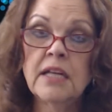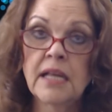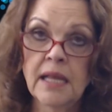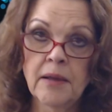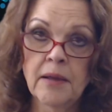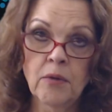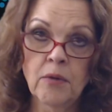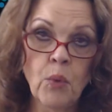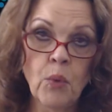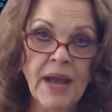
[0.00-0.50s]

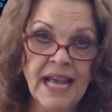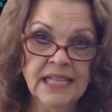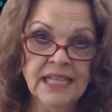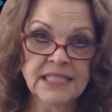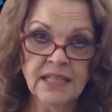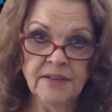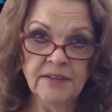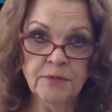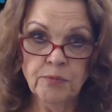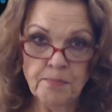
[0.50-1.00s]
ways
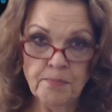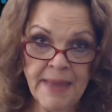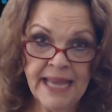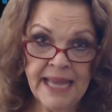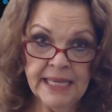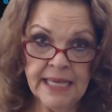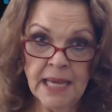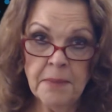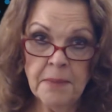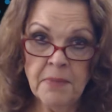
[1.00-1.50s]
of
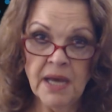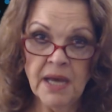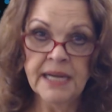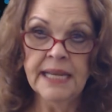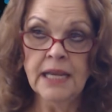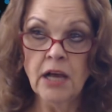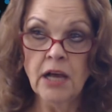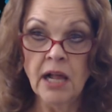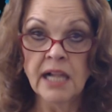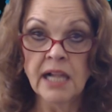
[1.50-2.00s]
making
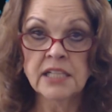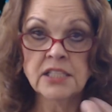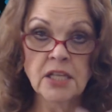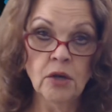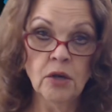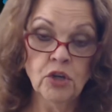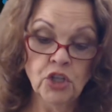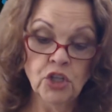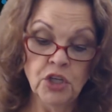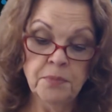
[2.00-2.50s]
money also
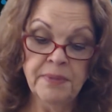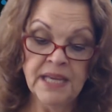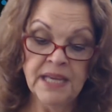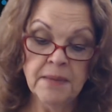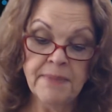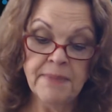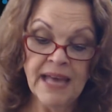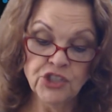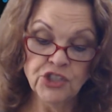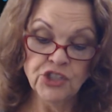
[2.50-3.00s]
could be
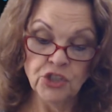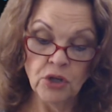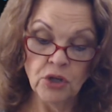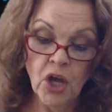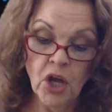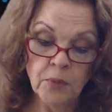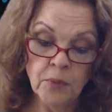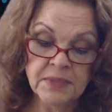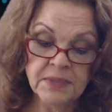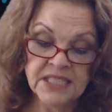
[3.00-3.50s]
about your
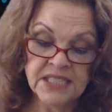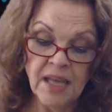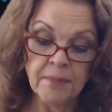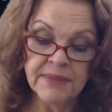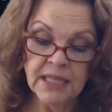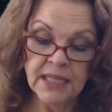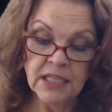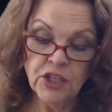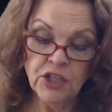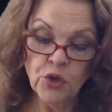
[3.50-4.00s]
home,
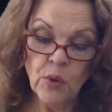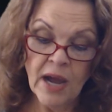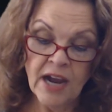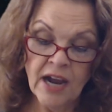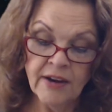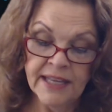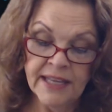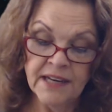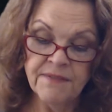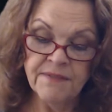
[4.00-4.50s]
something you are
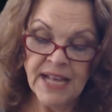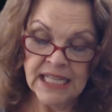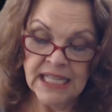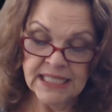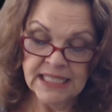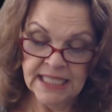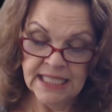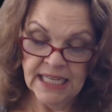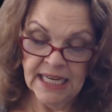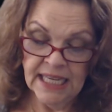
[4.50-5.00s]

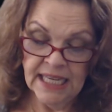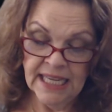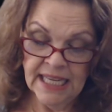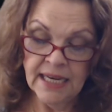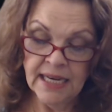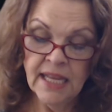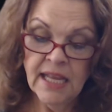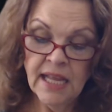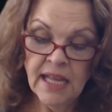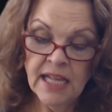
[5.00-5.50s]
invested in.
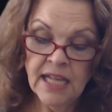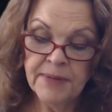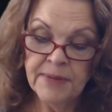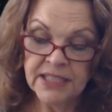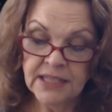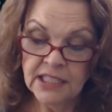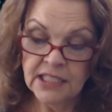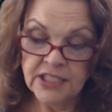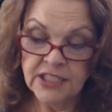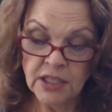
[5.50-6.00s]
But
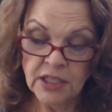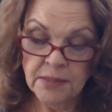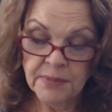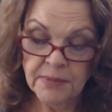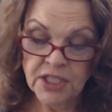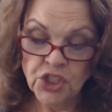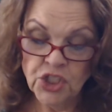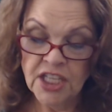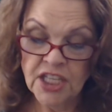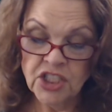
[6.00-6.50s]
the, so the
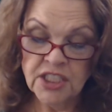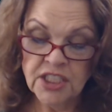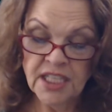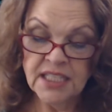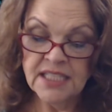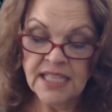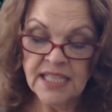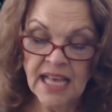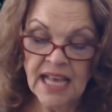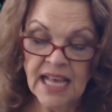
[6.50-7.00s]
magician
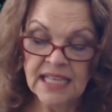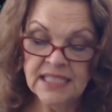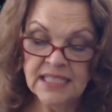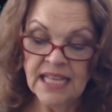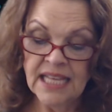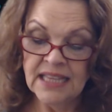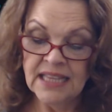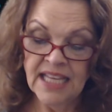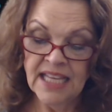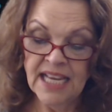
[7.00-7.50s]
says
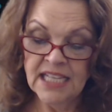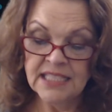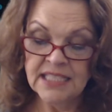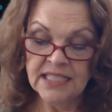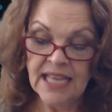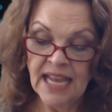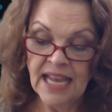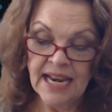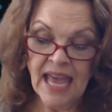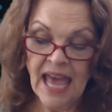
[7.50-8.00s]
that things
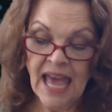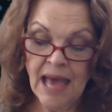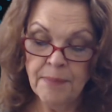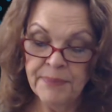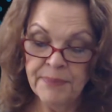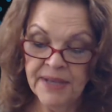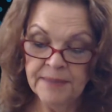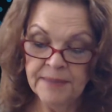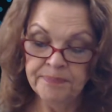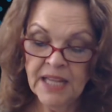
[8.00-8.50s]
can
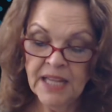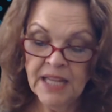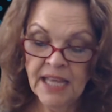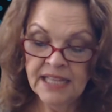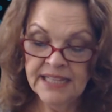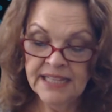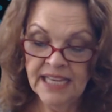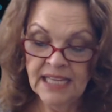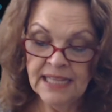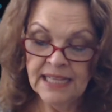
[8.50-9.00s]
happen.
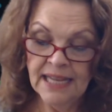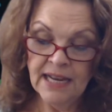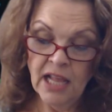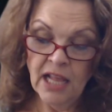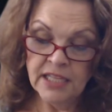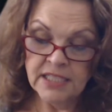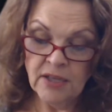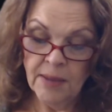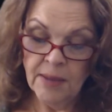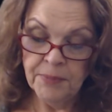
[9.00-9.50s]
Thing, and
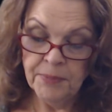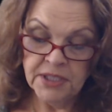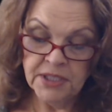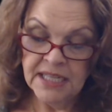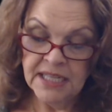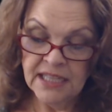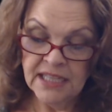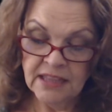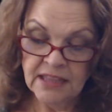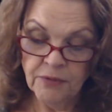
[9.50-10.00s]
also I'm looking
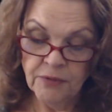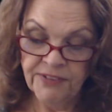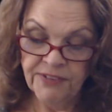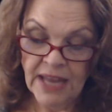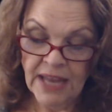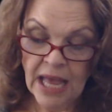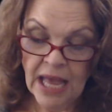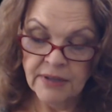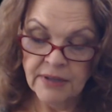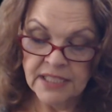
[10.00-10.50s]
at the
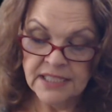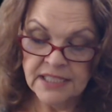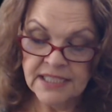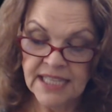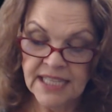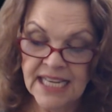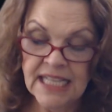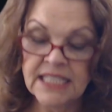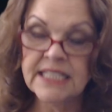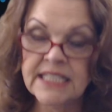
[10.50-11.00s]
flowers.
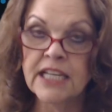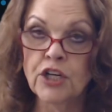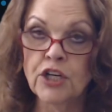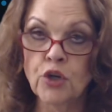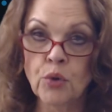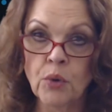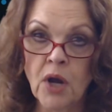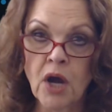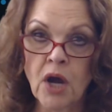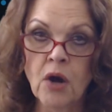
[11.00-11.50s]
Things can
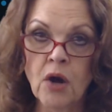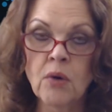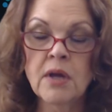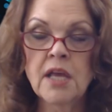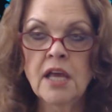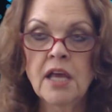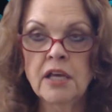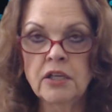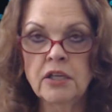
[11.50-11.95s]
grow. You